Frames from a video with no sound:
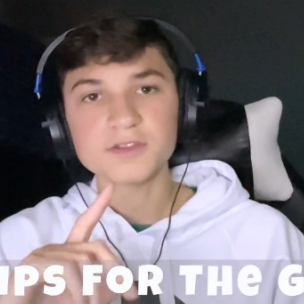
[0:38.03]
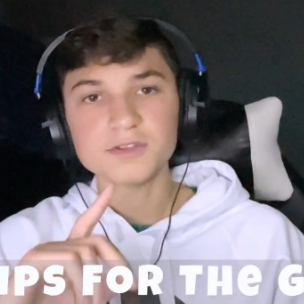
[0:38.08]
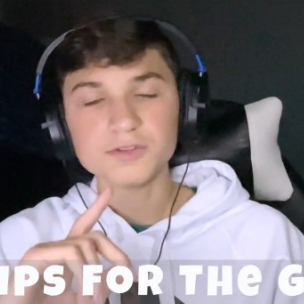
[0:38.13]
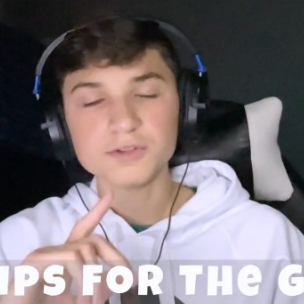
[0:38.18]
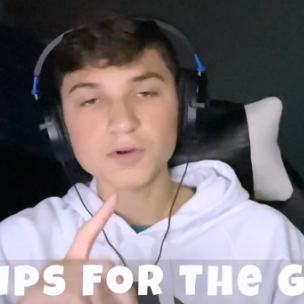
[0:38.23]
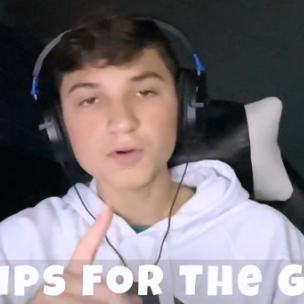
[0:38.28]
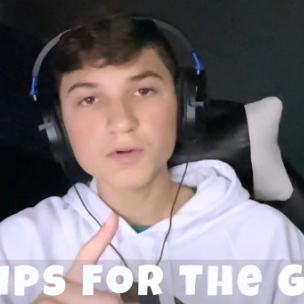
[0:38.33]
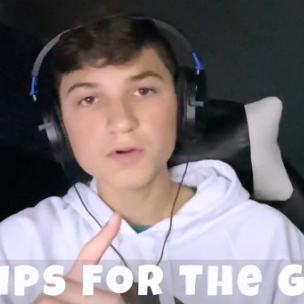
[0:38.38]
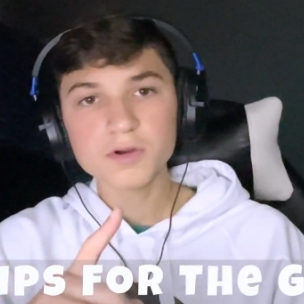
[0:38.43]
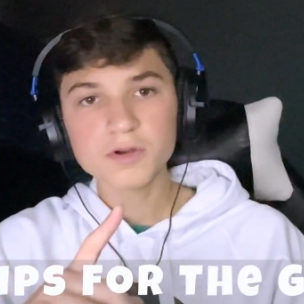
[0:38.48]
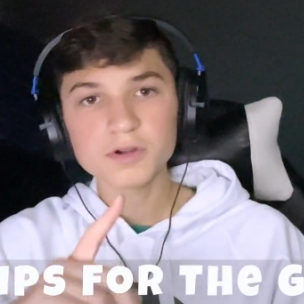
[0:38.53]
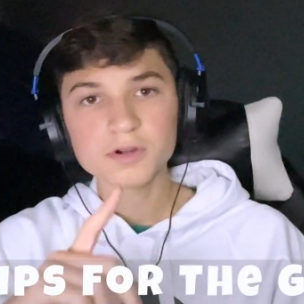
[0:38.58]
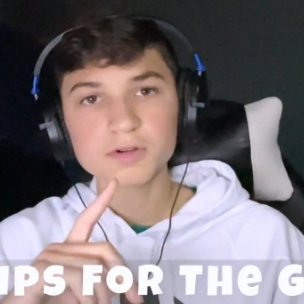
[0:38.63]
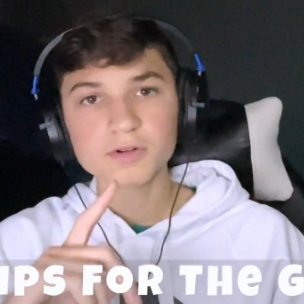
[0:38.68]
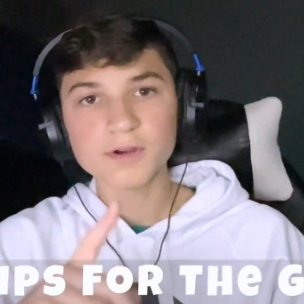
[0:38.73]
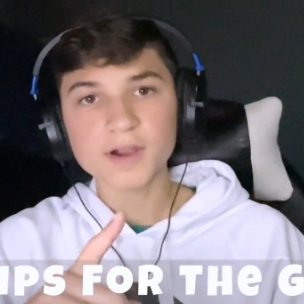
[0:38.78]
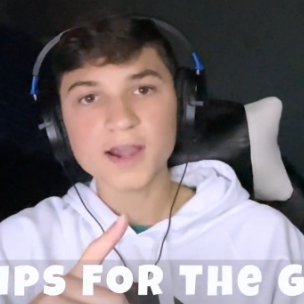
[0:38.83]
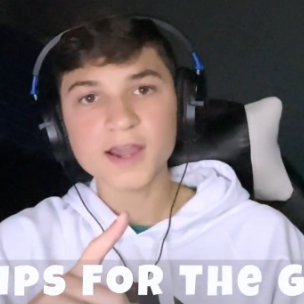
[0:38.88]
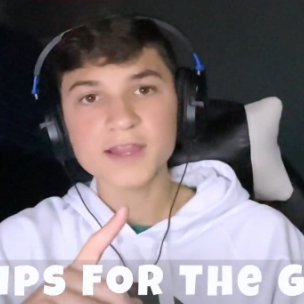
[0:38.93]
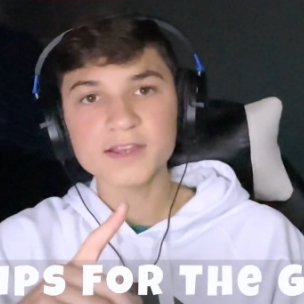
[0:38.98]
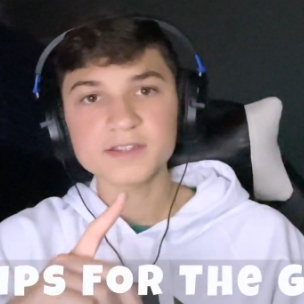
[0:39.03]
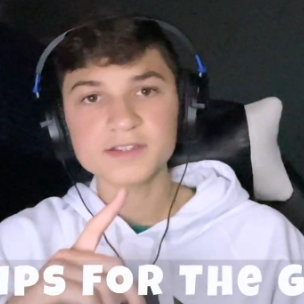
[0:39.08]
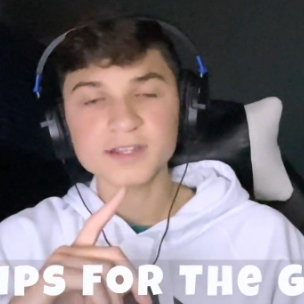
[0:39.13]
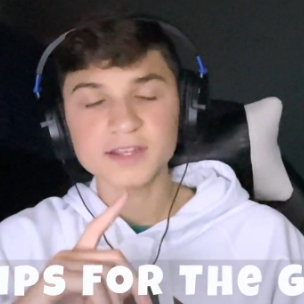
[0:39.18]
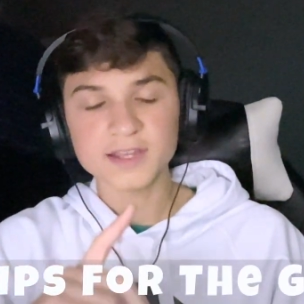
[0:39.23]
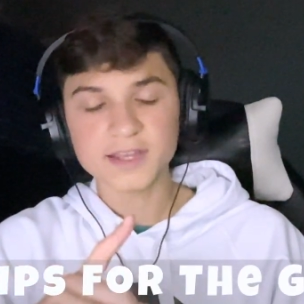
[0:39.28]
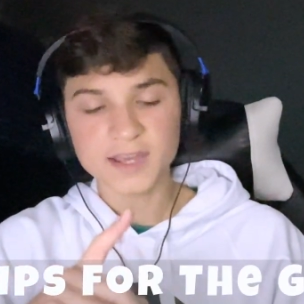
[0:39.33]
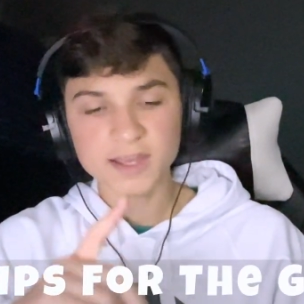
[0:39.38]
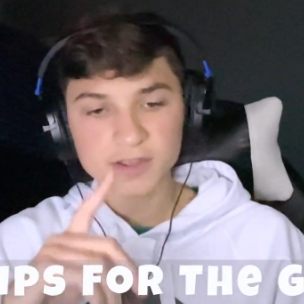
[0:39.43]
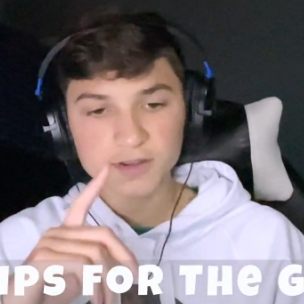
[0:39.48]
your grind to
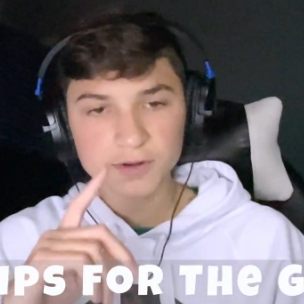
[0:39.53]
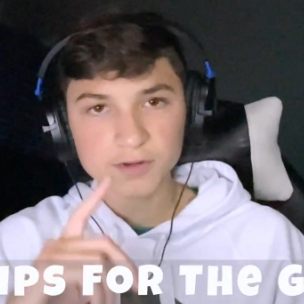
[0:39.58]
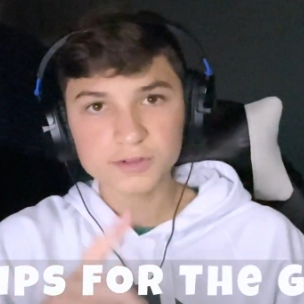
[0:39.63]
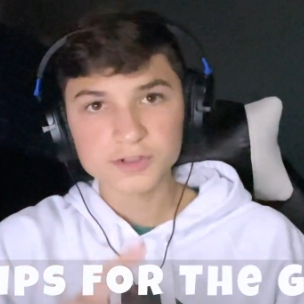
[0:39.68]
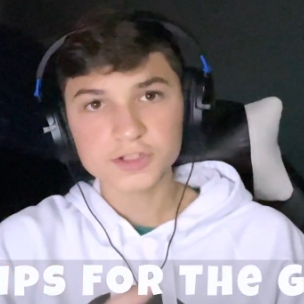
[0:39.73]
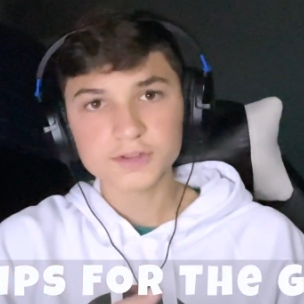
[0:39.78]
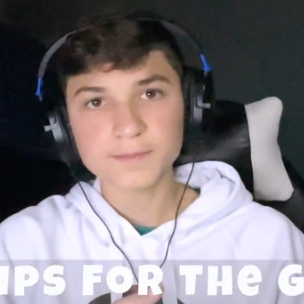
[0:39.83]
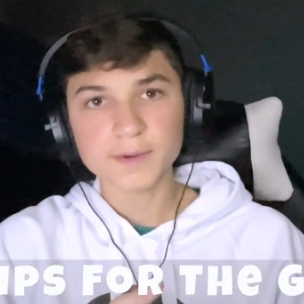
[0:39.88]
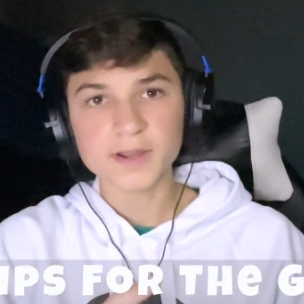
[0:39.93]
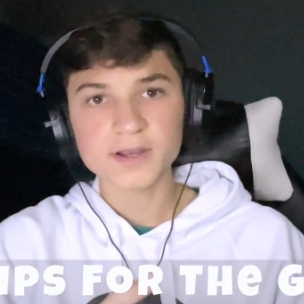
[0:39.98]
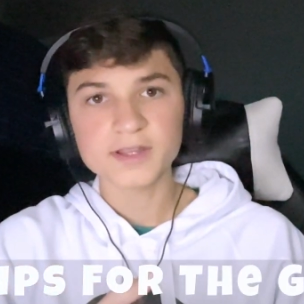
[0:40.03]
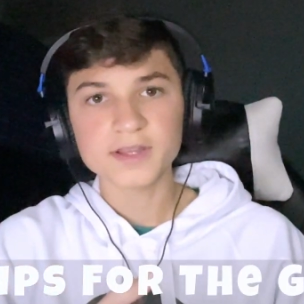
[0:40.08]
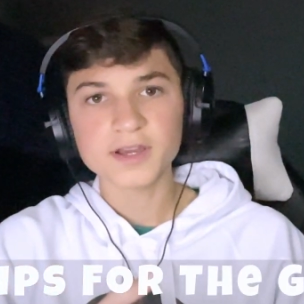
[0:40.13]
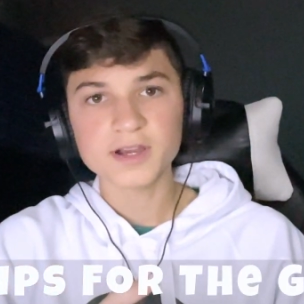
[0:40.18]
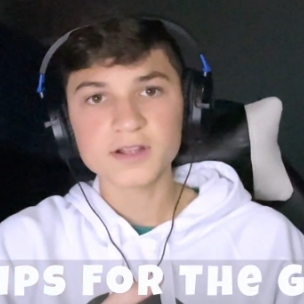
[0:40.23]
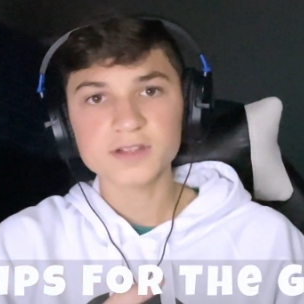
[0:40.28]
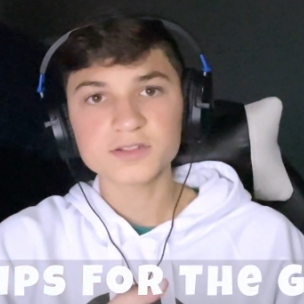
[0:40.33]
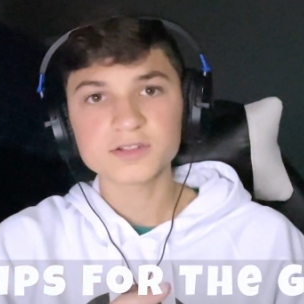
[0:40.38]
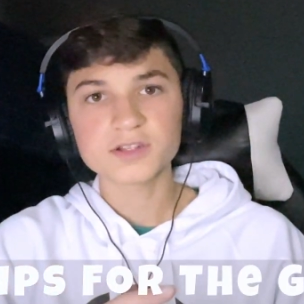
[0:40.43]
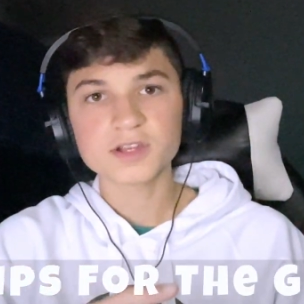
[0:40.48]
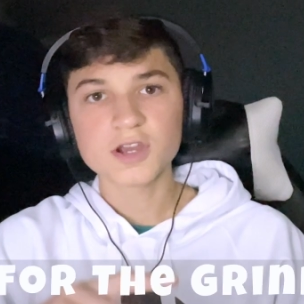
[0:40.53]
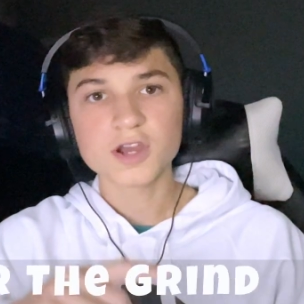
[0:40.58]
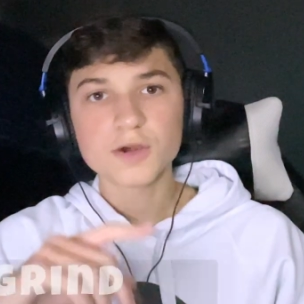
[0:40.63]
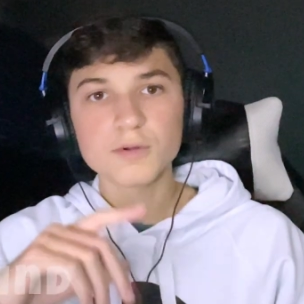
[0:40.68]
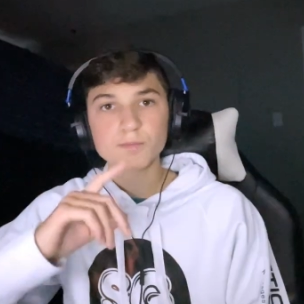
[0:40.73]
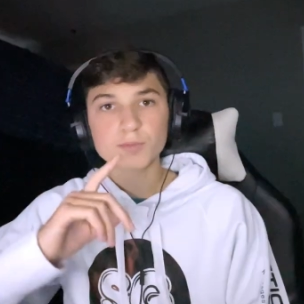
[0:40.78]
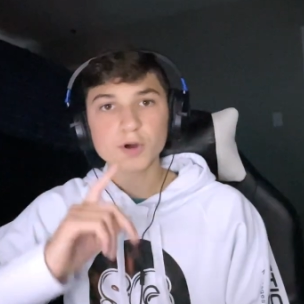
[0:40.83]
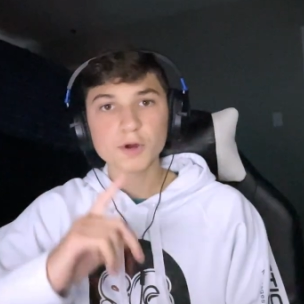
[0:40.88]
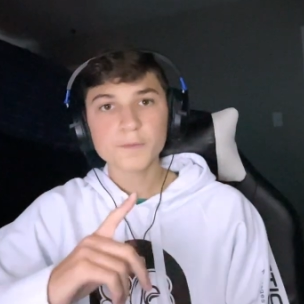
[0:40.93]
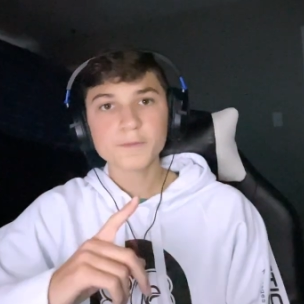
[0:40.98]
get your Spud guns
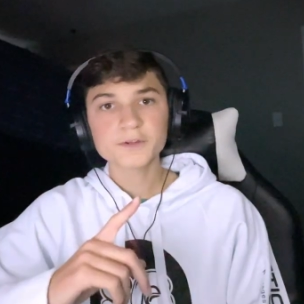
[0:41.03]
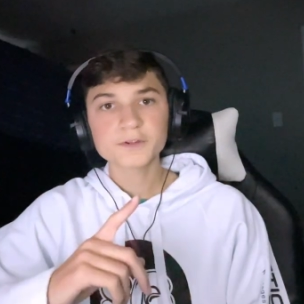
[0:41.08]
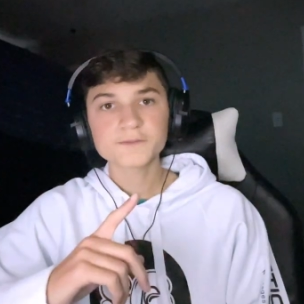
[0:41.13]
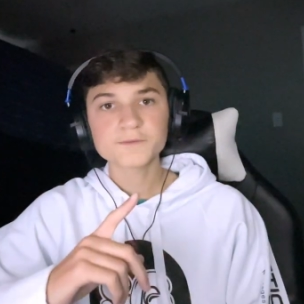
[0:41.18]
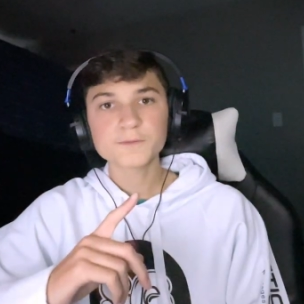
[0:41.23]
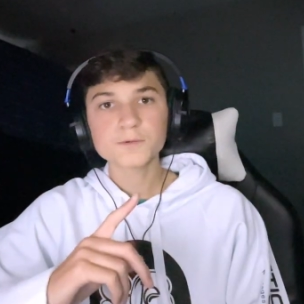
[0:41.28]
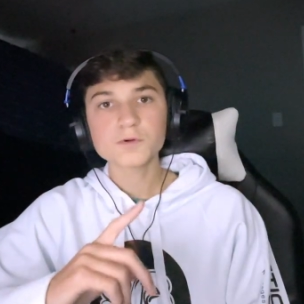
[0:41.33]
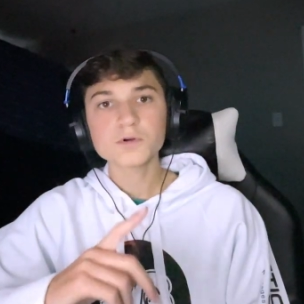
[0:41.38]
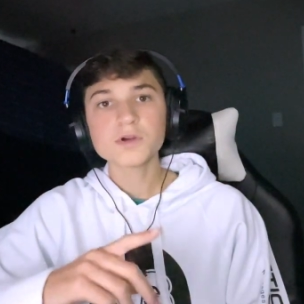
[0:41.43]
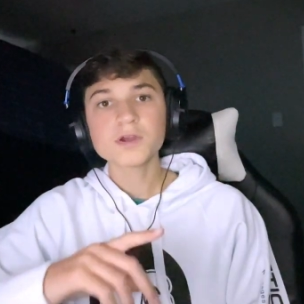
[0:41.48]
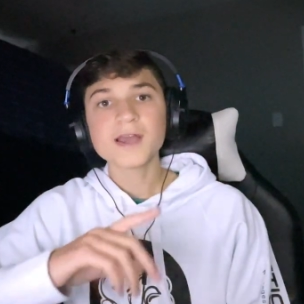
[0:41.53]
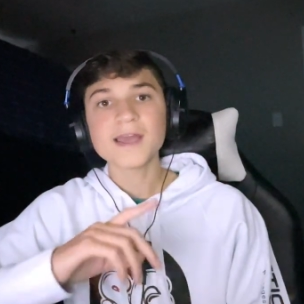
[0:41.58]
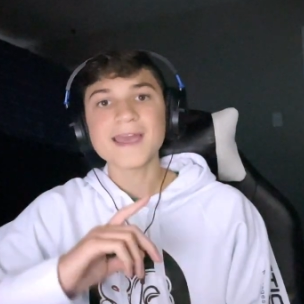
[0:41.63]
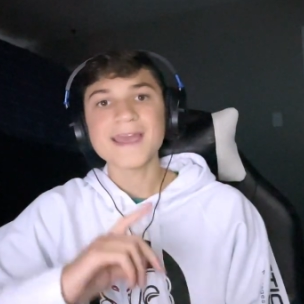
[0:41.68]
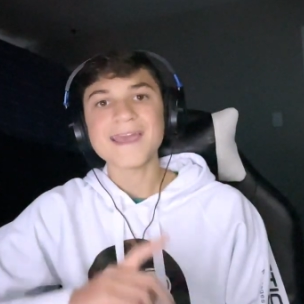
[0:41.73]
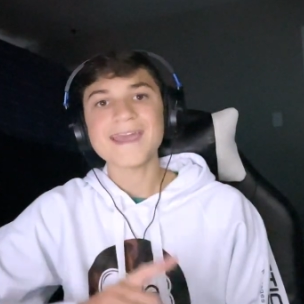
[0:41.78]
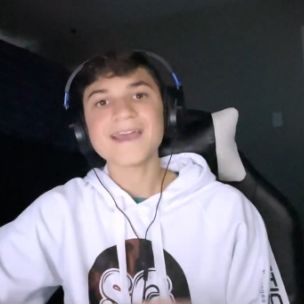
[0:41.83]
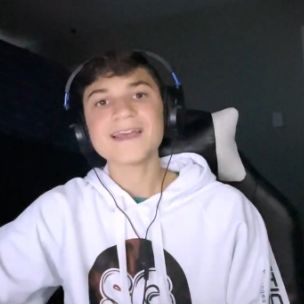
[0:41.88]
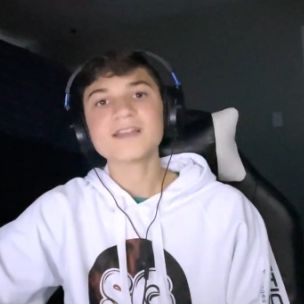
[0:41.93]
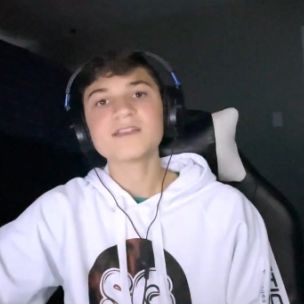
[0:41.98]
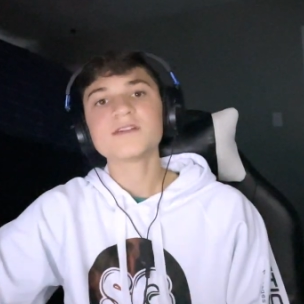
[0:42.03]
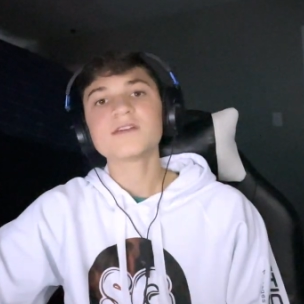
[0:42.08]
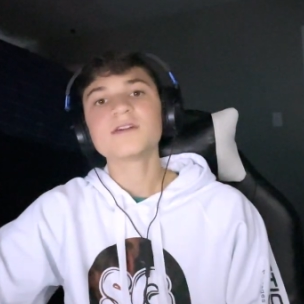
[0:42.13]
purposeful and